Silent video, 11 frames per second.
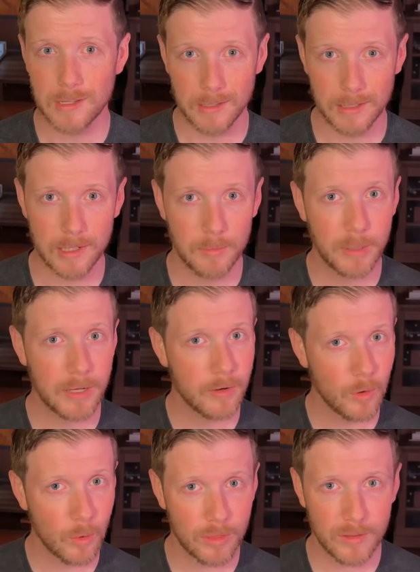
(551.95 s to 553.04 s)
a little bit
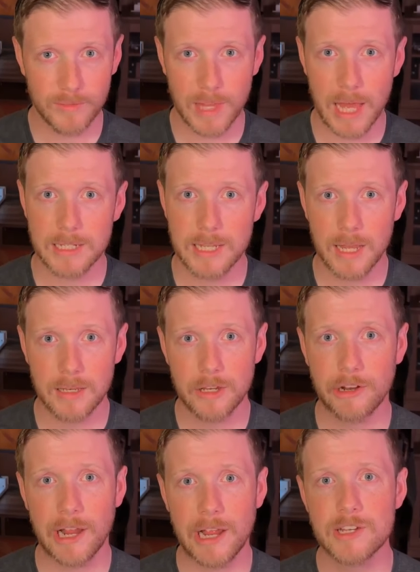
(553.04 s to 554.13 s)
north of that
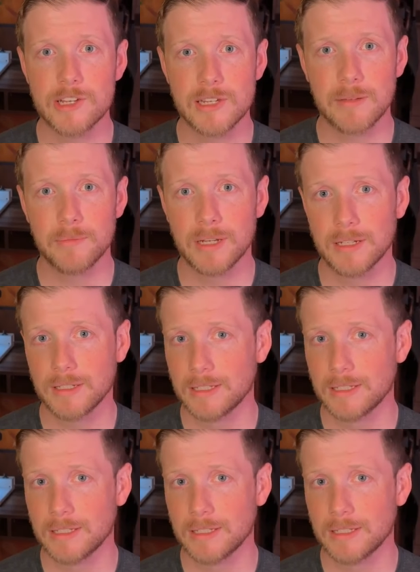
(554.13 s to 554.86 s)
10-year age statement.